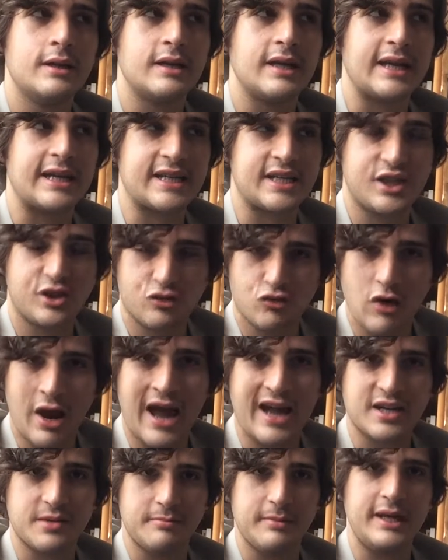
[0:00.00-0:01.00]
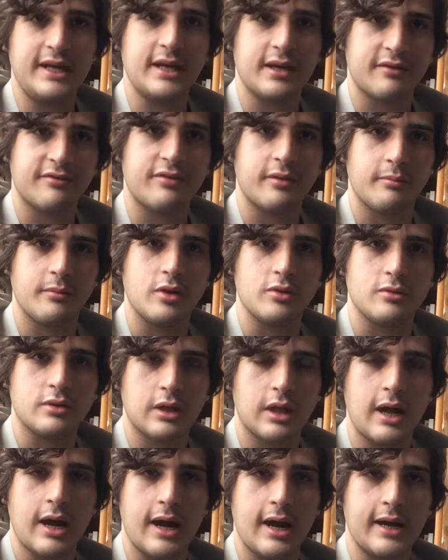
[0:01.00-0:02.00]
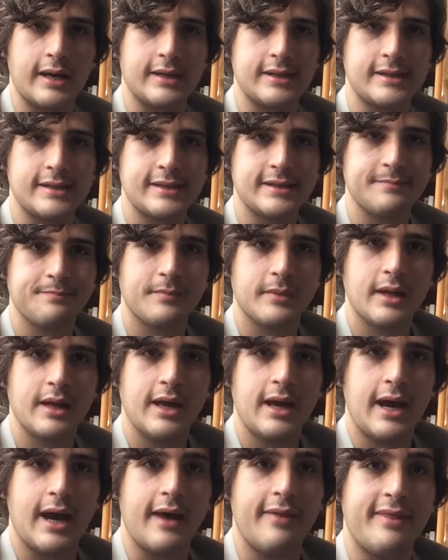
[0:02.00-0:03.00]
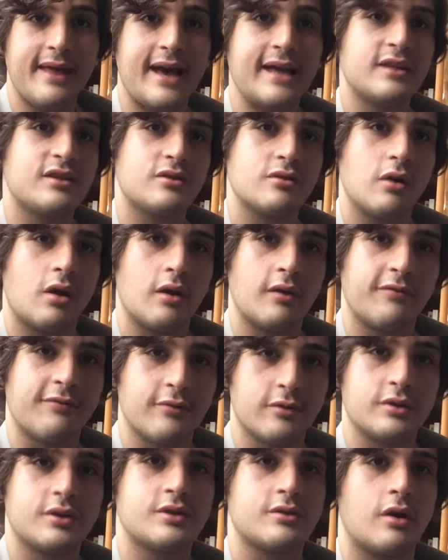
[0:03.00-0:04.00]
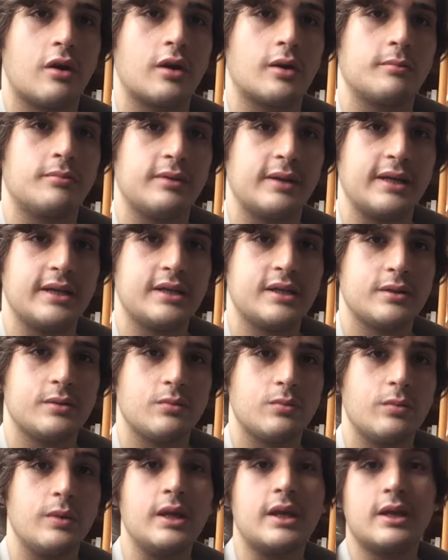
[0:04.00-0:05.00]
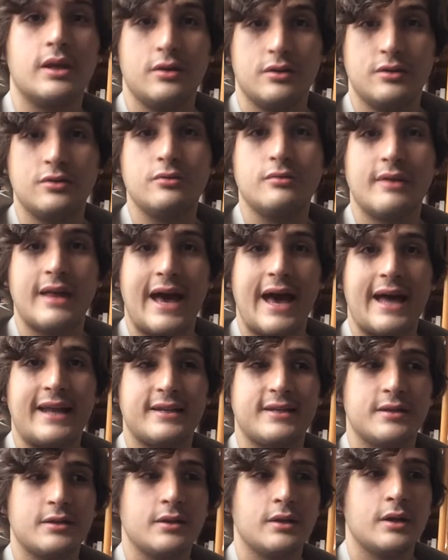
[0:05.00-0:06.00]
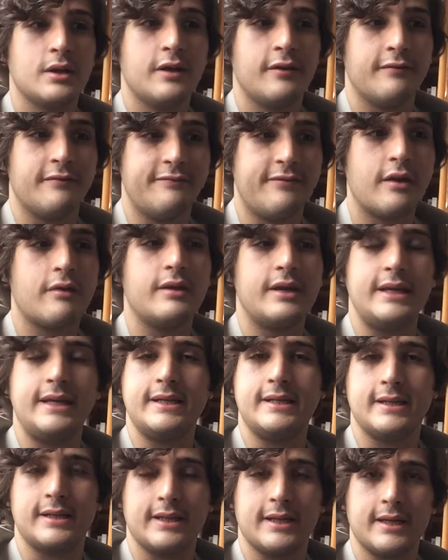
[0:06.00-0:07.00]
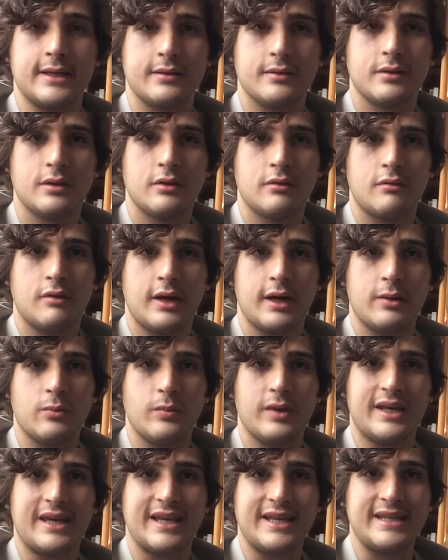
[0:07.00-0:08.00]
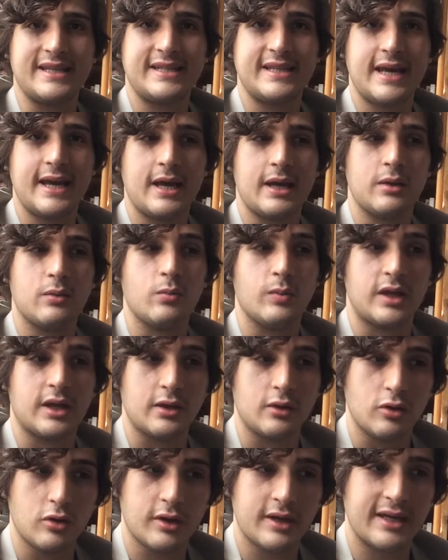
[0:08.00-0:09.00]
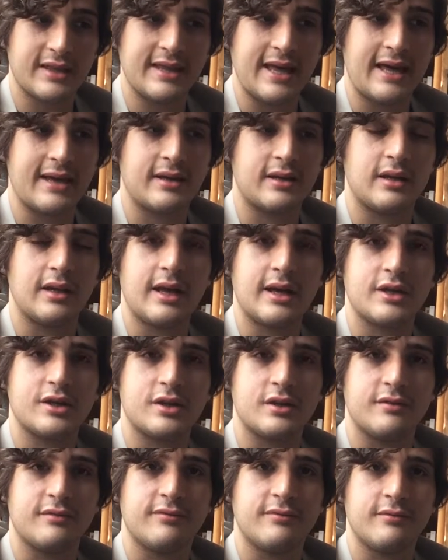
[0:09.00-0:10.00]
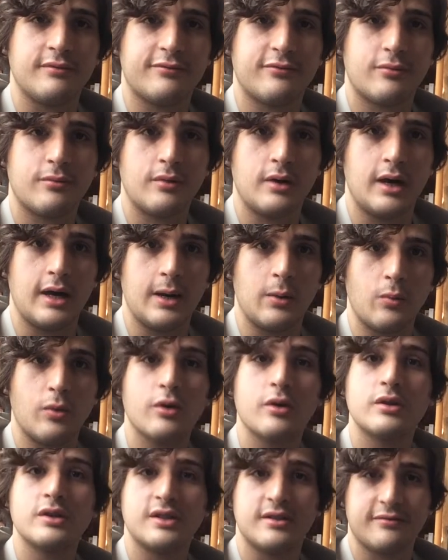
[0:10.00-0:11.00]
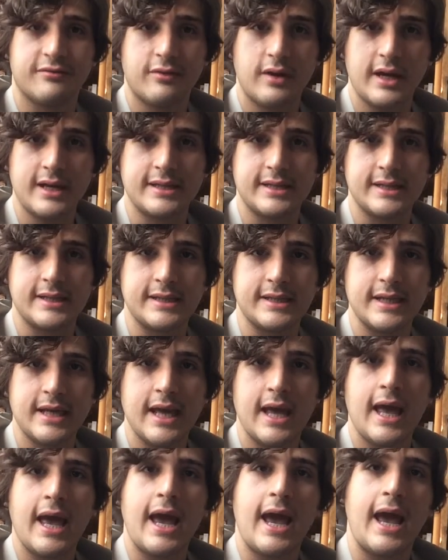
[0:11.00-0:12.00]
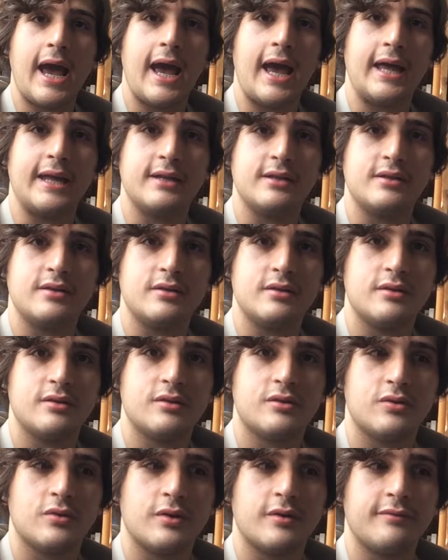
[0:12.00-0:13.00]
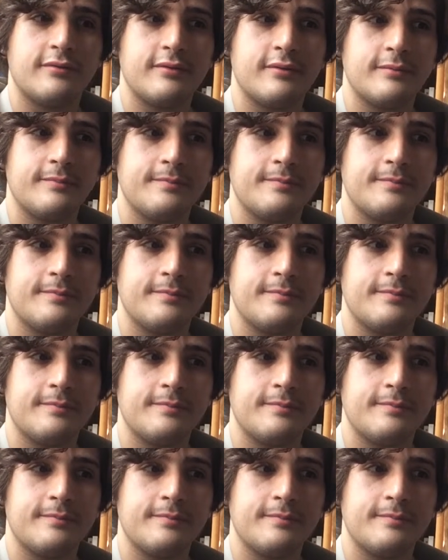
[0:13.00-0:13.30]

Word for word: extract meaning from those lines. And that's our first starting place. We can do that very easily right? We can say, we can look at that collection of uh, words and phrases and sort of